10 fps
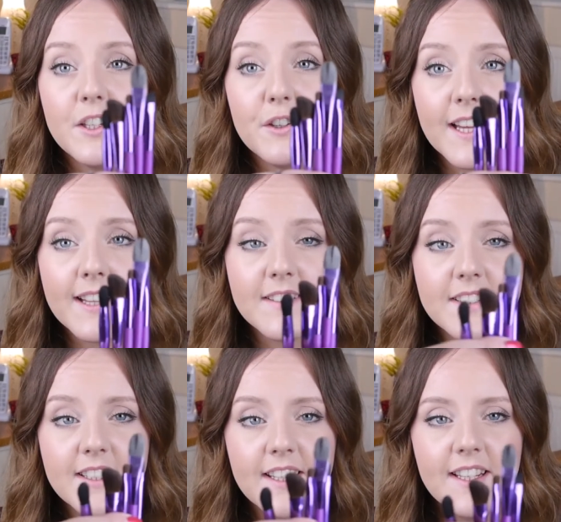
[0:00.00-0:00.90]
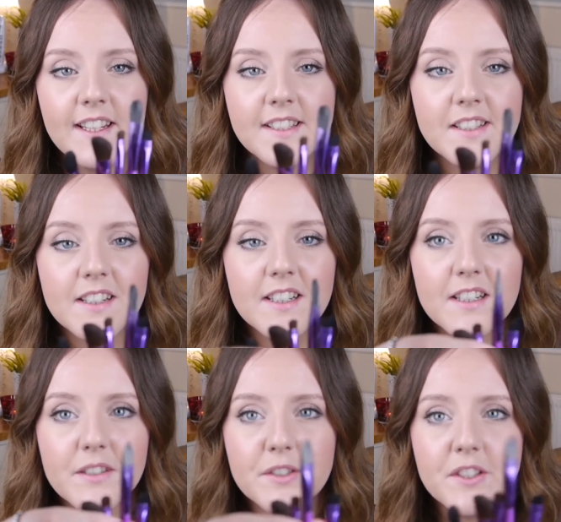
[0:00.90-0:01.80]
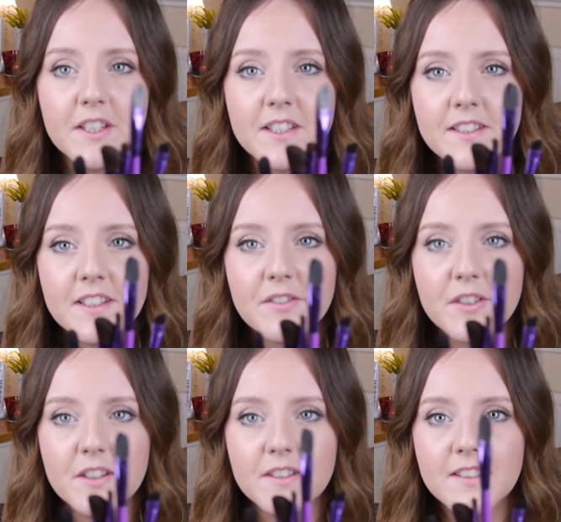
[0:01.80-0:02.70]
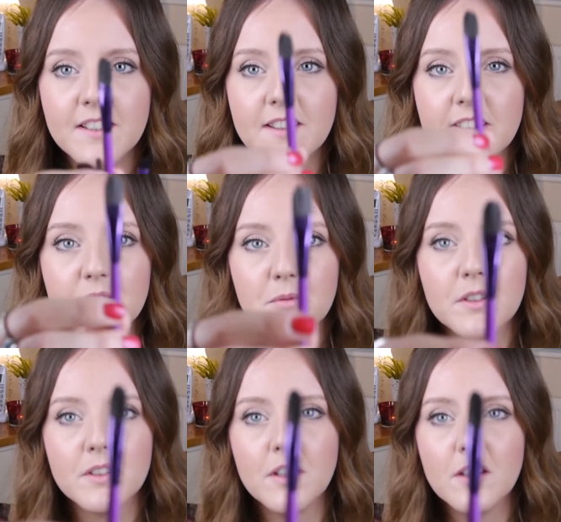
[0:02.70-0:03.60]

You get these, obviously you can see I've used this one a